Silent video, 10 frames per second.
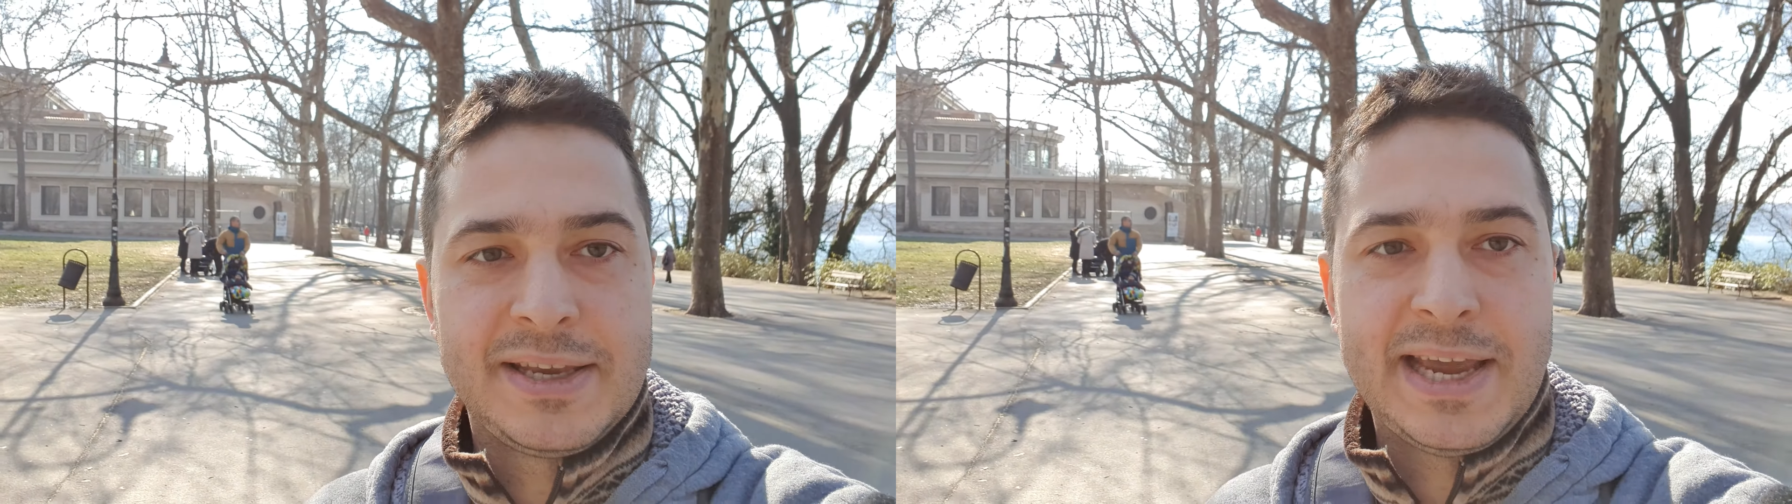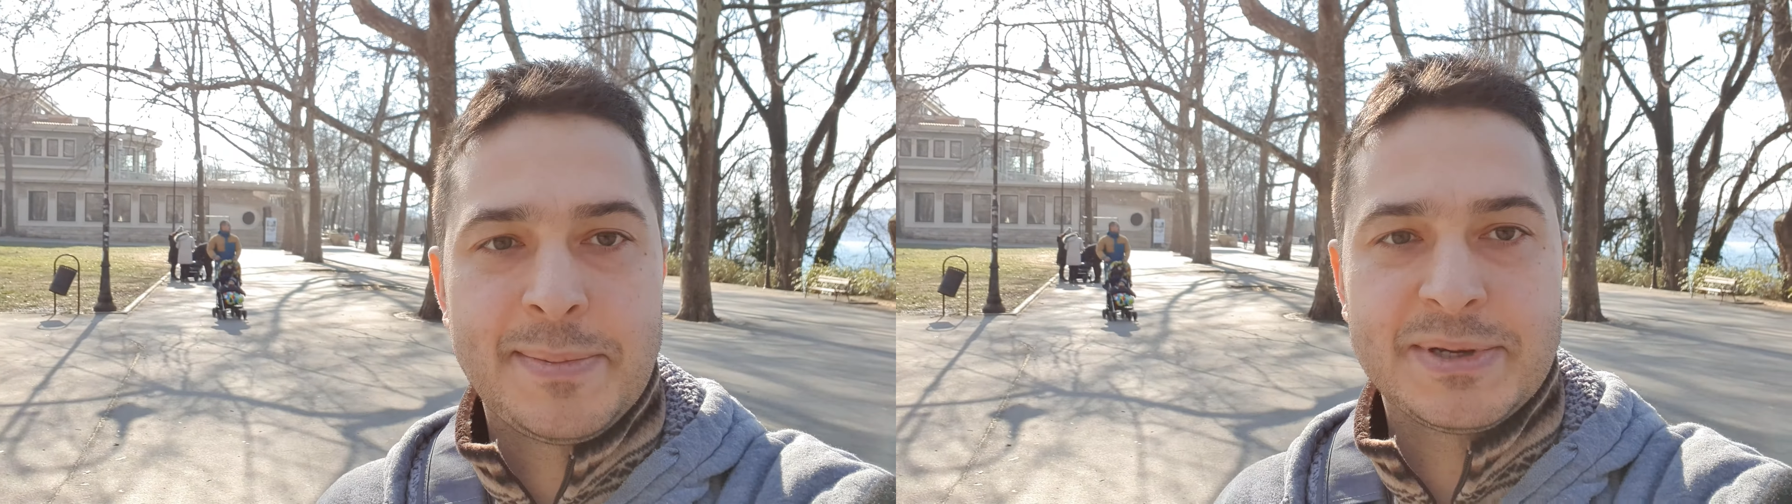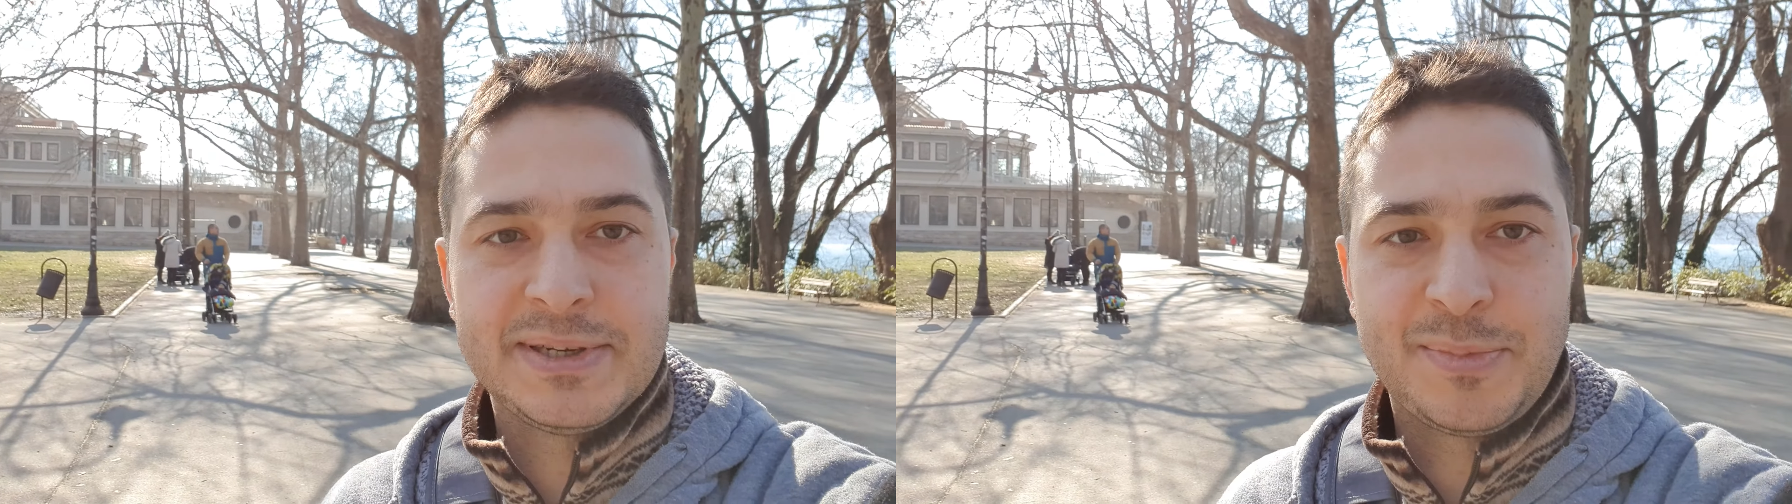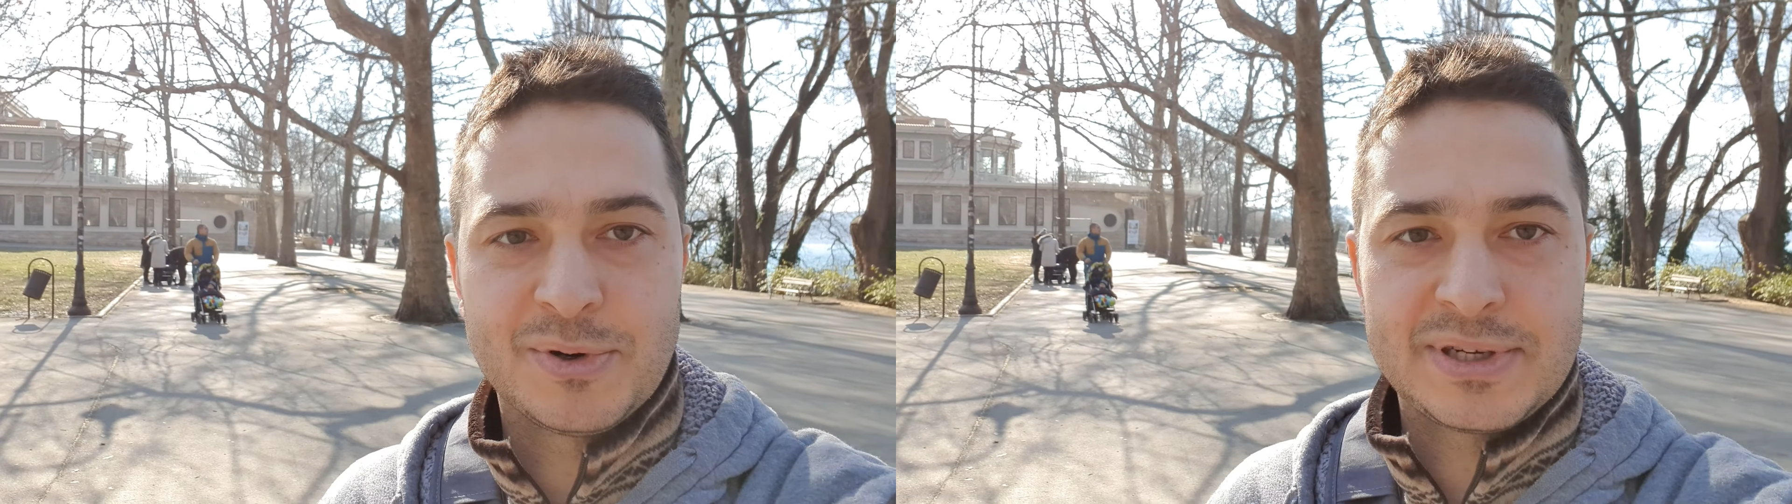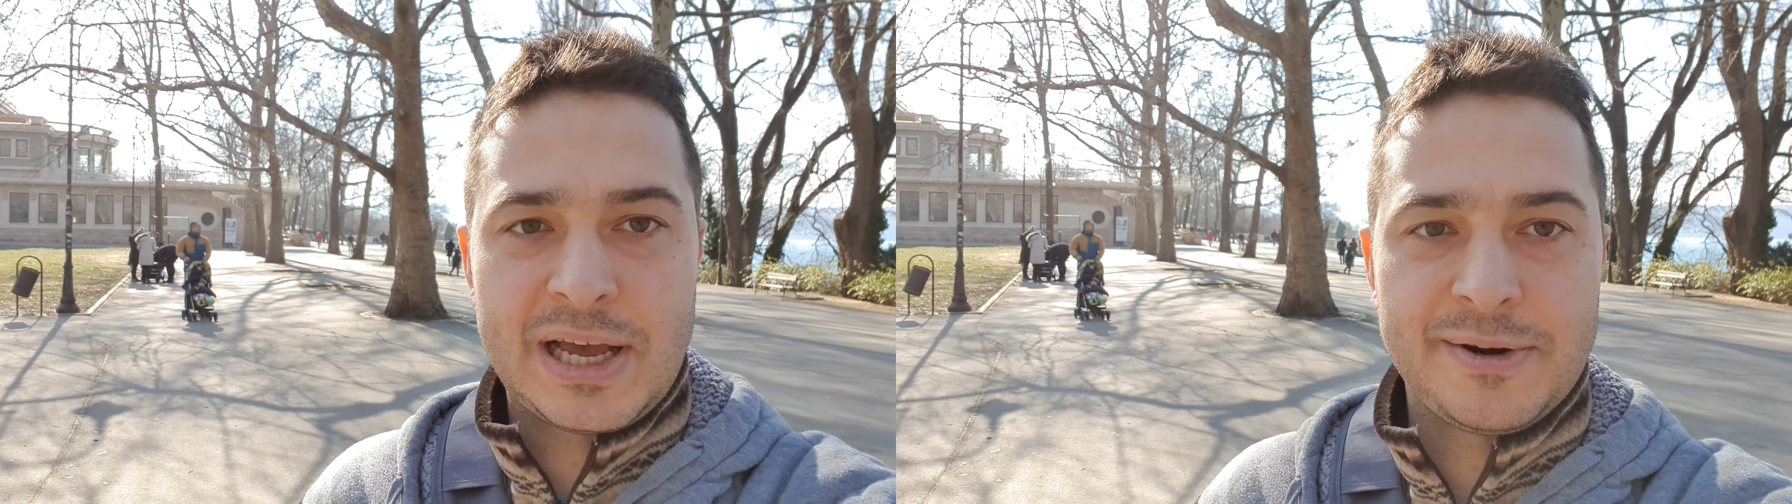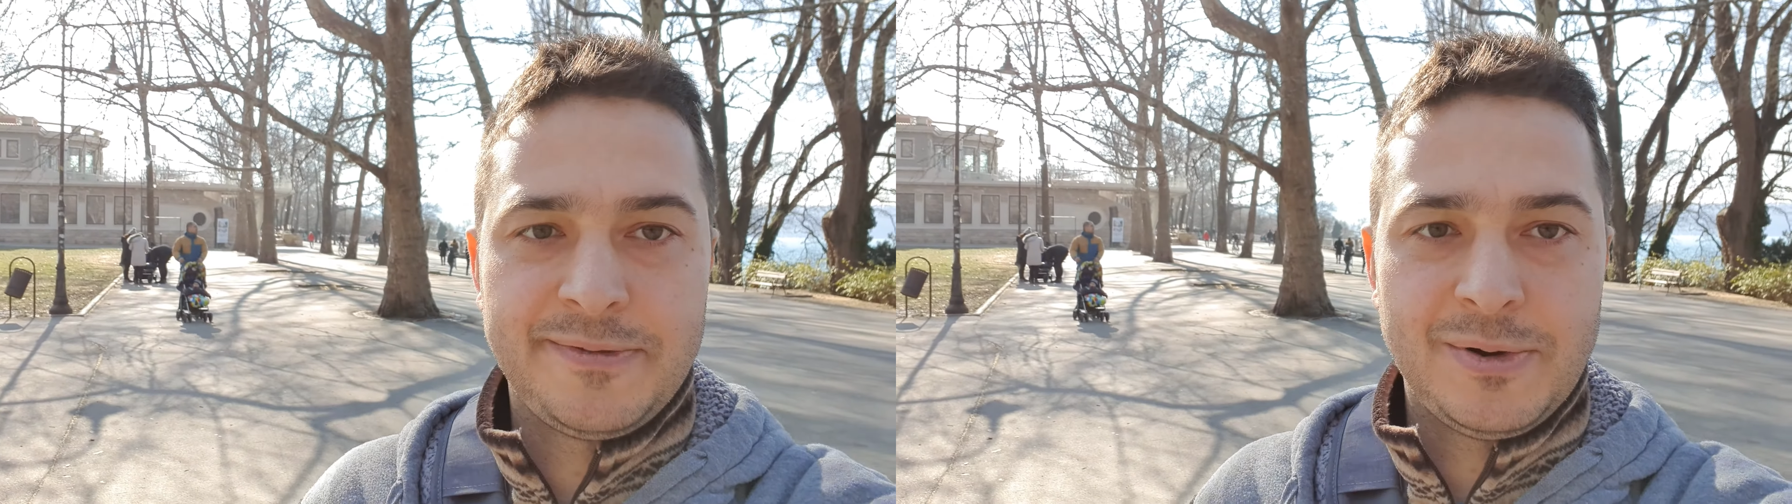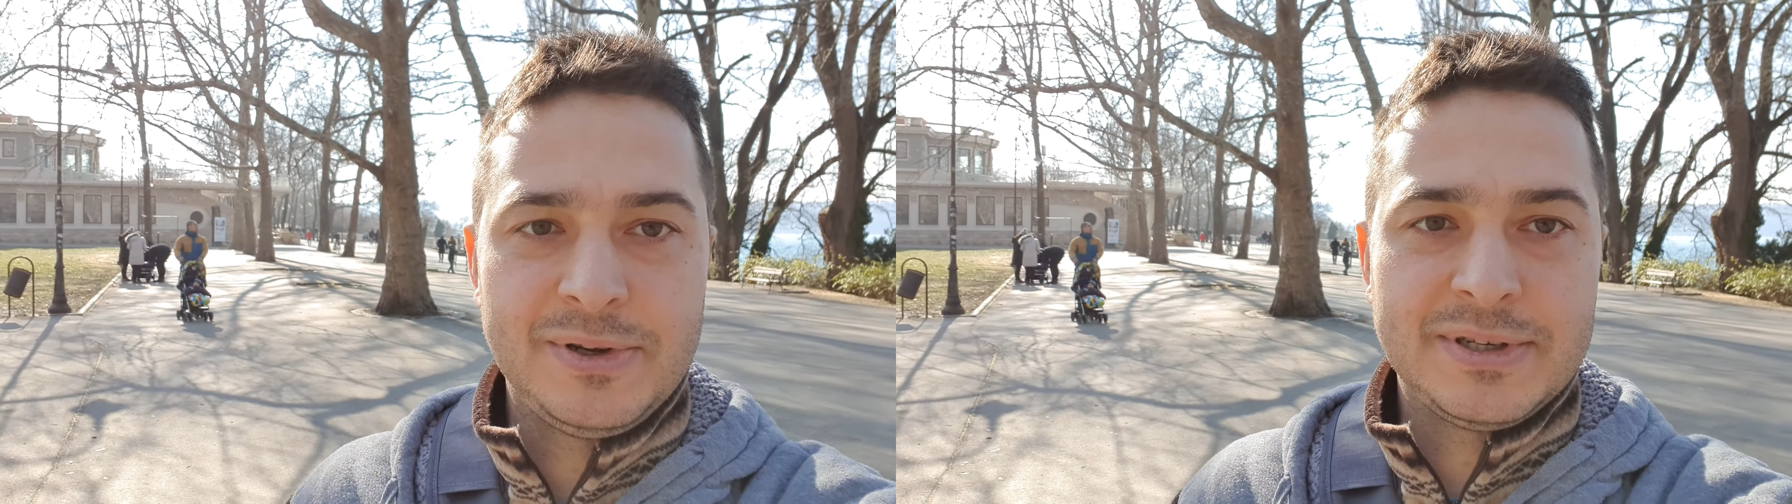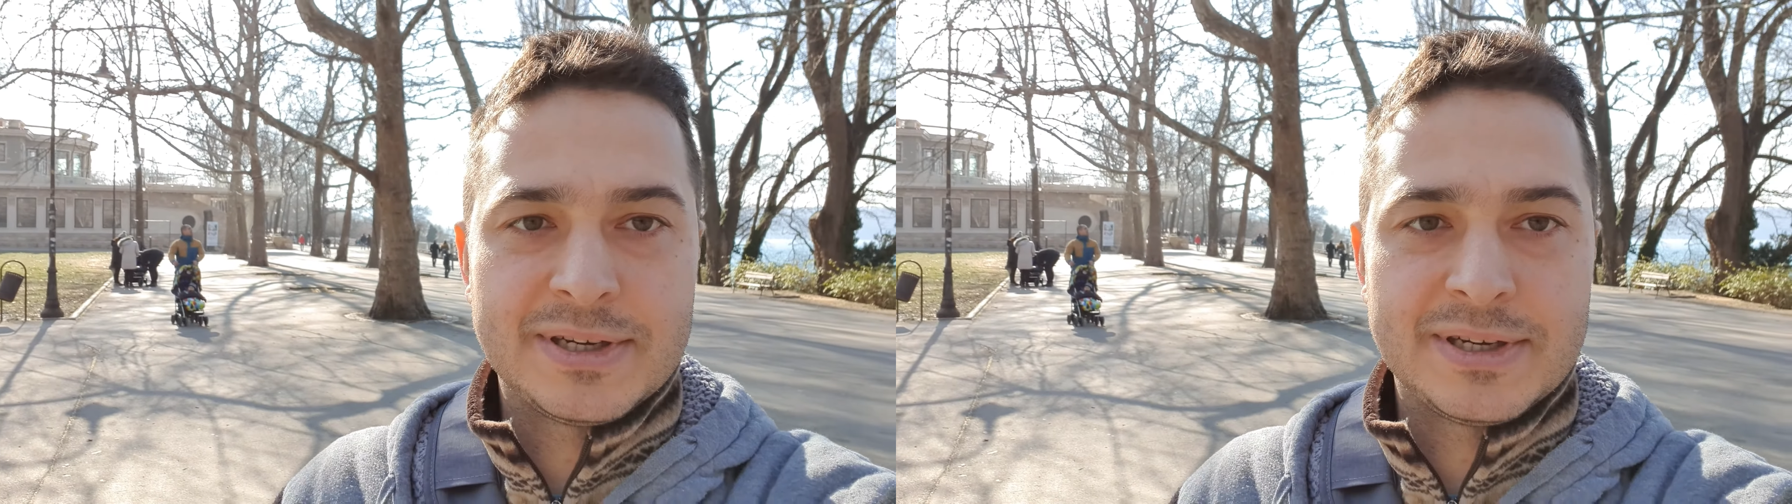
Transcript: camera supports autofocus,